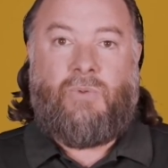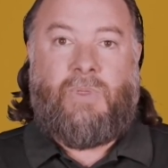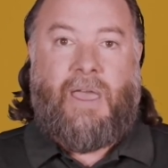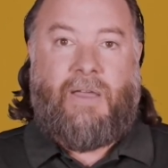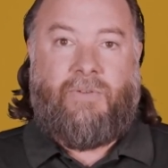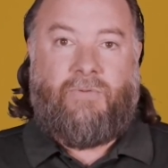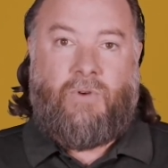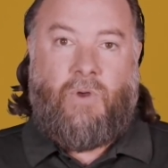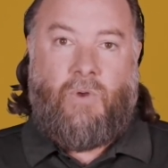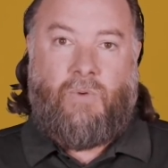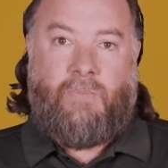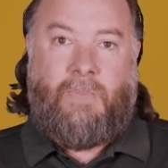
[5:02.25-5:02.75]

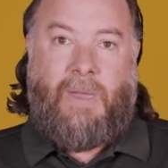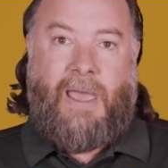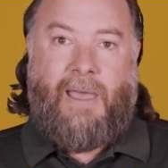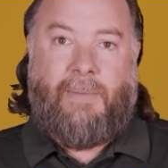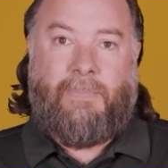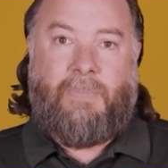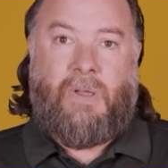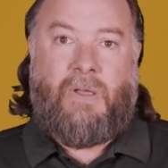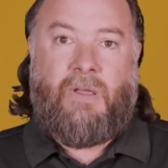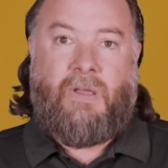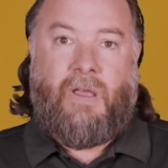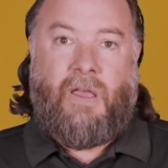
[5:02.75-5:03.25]
that roadmap
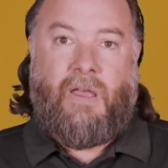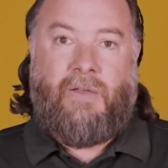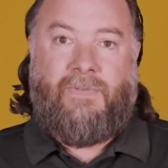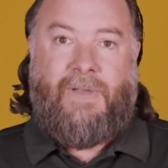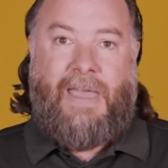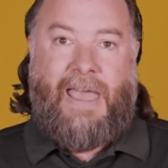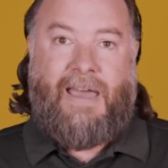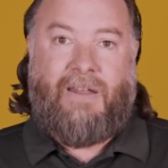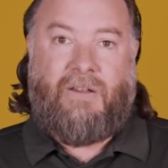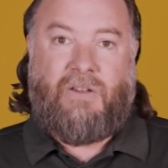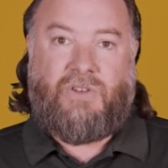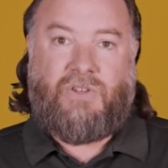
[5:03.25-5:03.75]
of
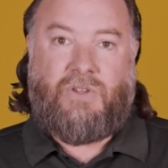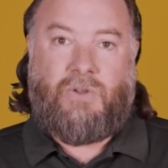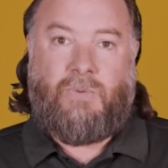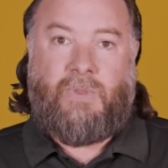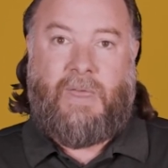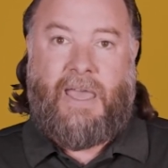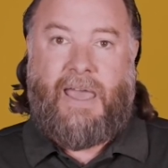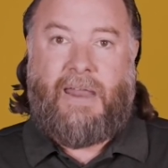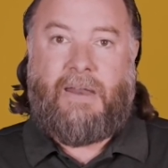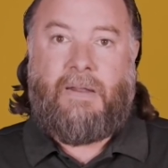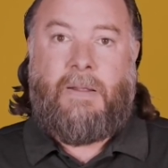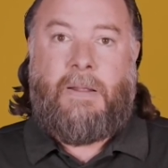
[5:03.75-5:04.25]
how to do
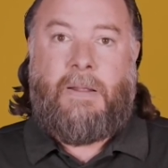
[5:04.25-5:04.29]
that.